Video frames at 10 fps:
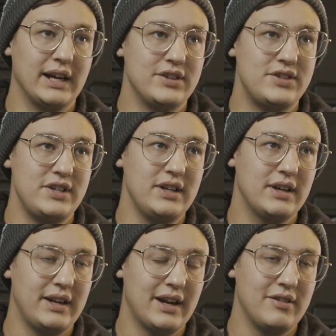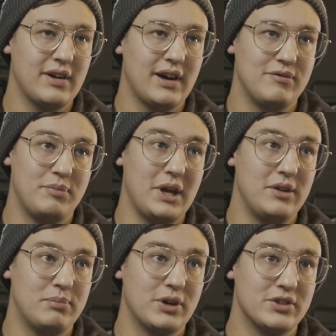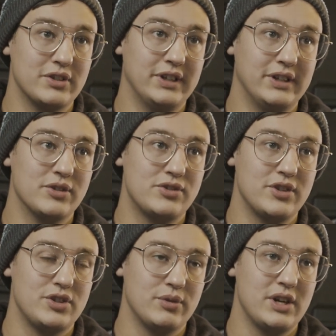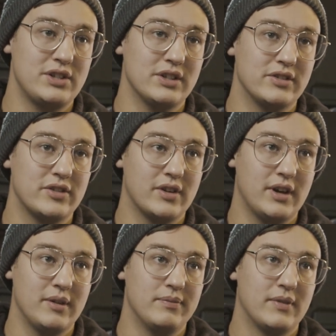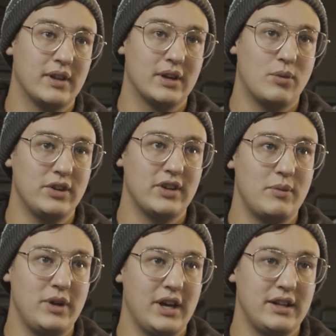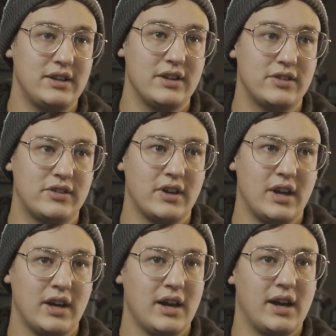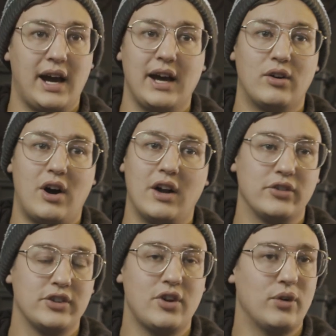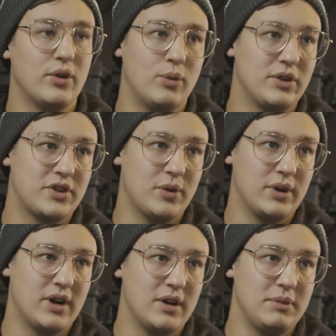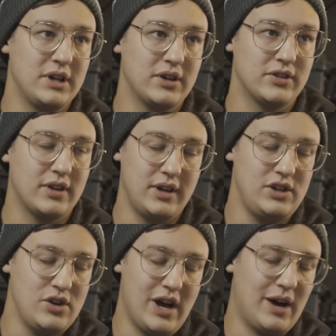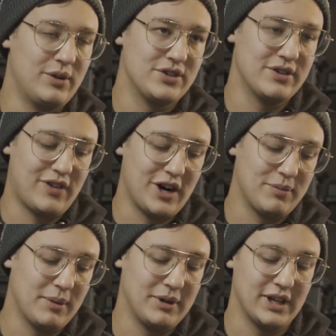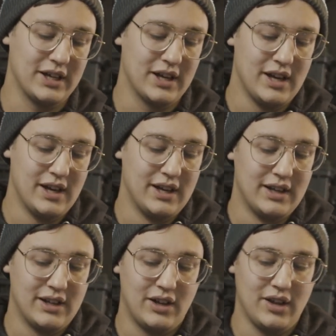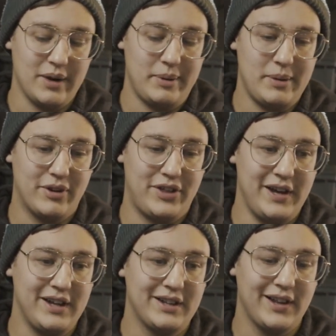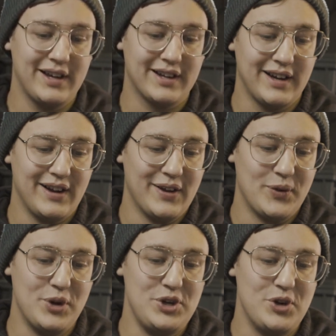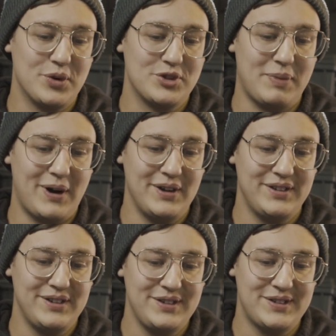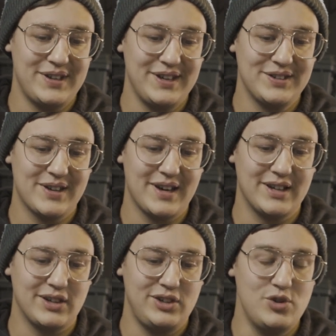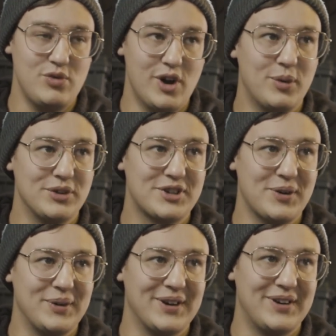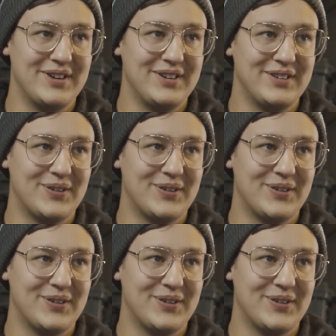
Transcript: I can see, and I've been personally in those situations. Like one time we had this. I honestly don't know what's going on because, and you know how it is in the fire department. Like a lot of people think like, when you respond to these things, like, what's going on,